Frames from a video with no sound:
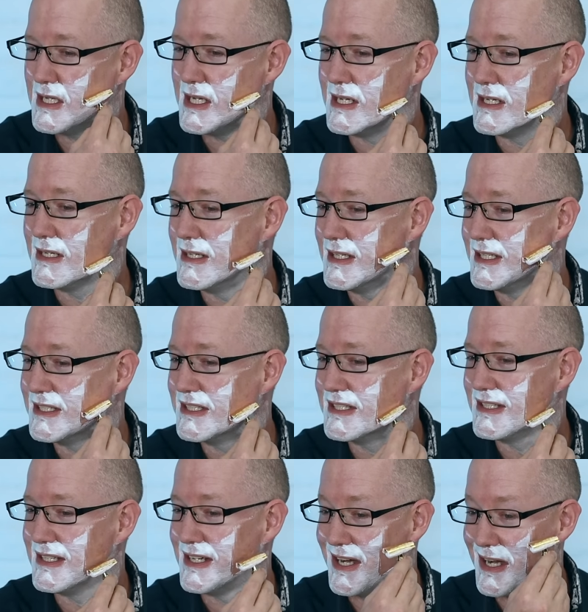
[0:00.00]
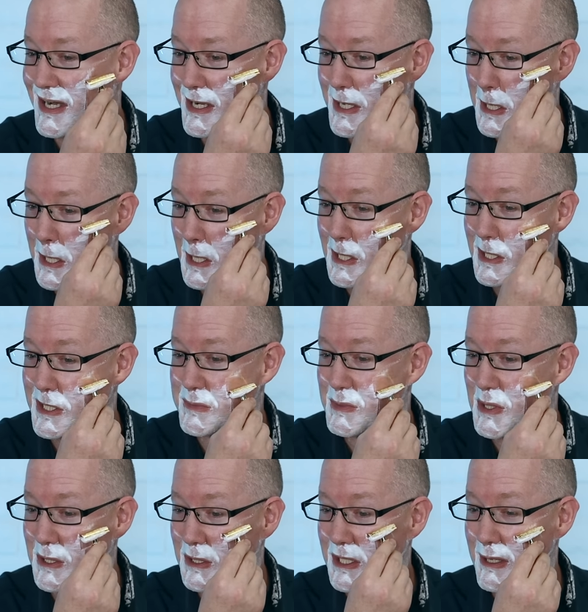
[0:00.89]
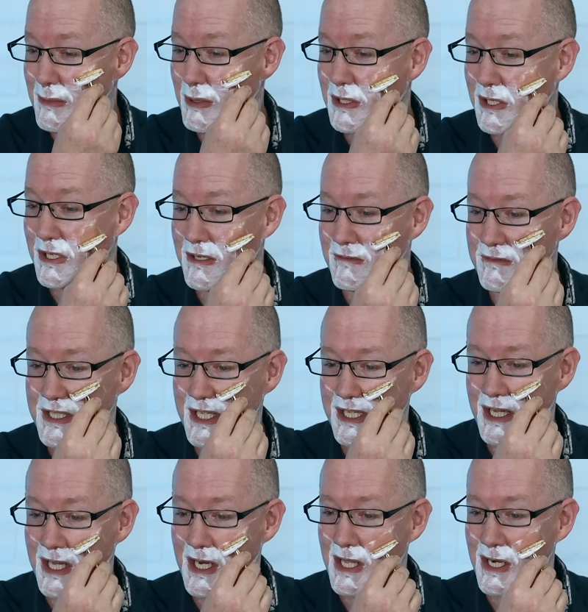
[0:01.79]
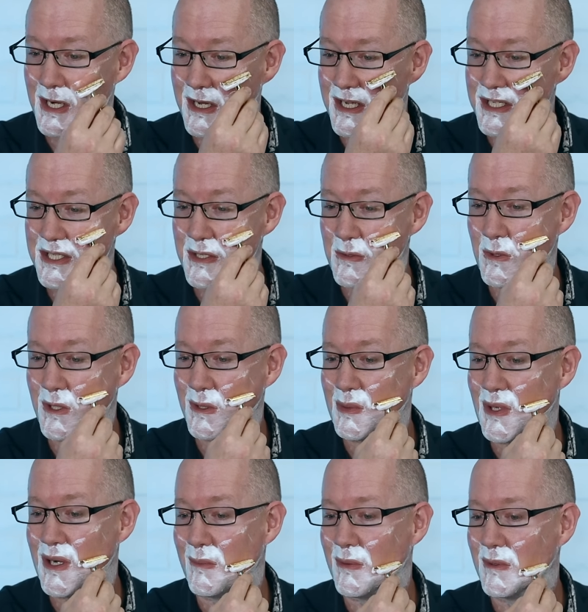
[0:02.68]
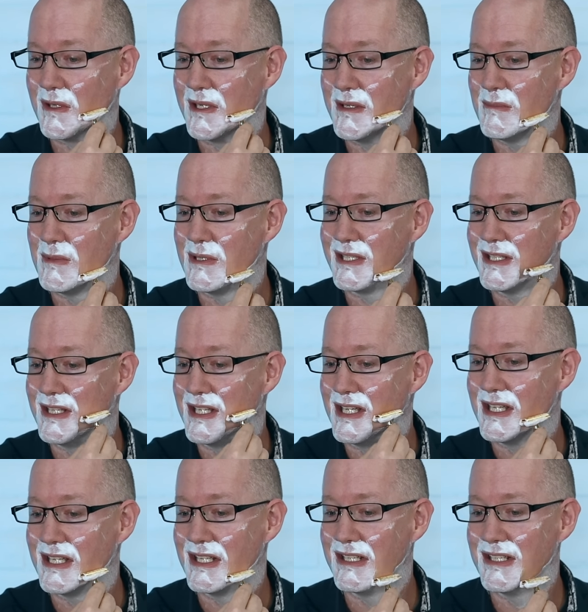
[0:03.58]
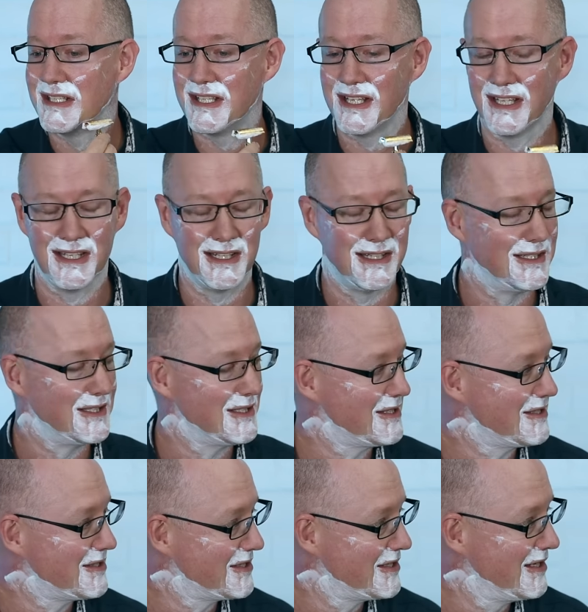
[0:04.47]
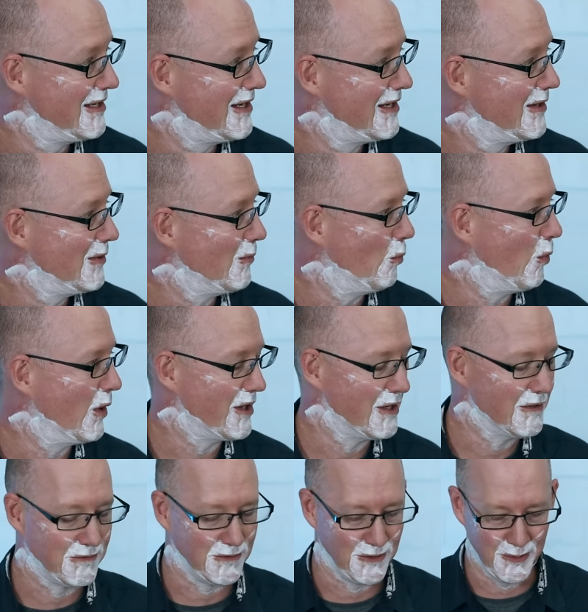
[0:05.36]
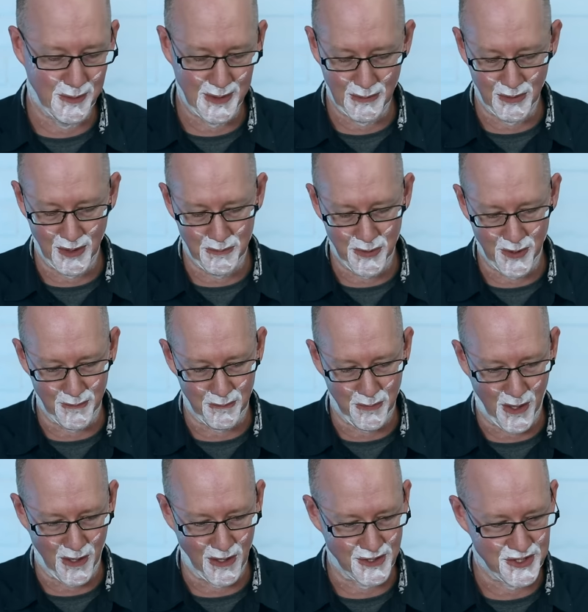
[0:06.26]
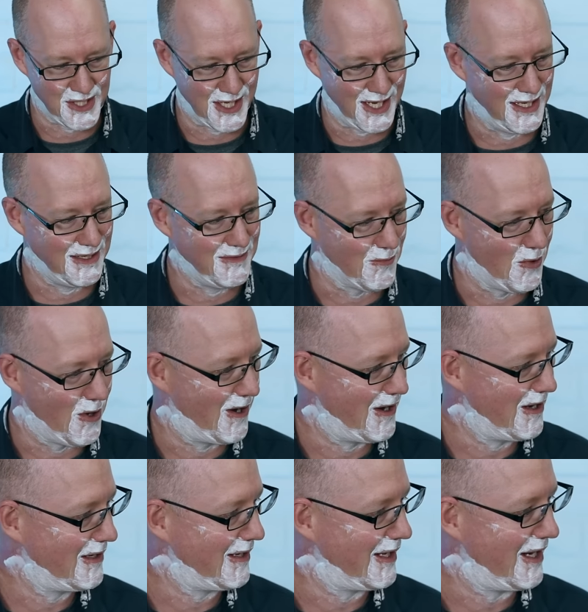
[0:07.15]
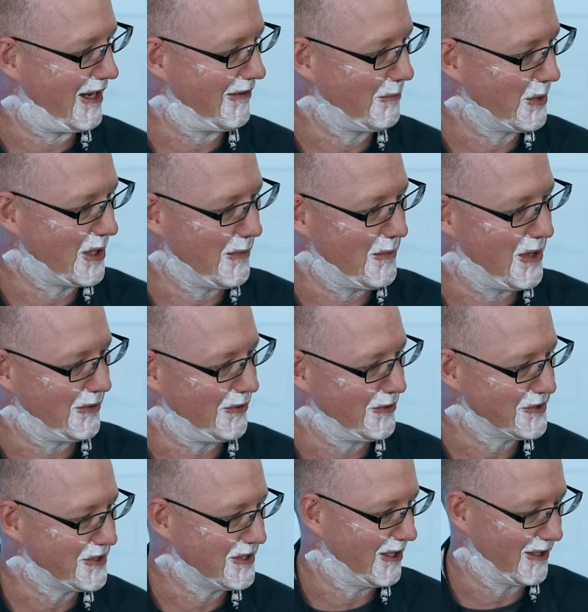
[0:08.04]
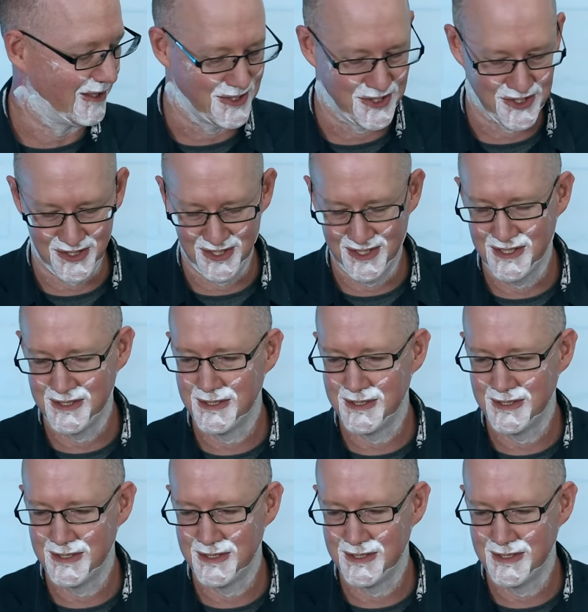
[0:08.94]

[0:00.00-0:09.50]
Yeah. It has been a labor of love to get that anodizing to work properly, but in the end, it is wonderful to be able to put parts in raw and have them come out those colors.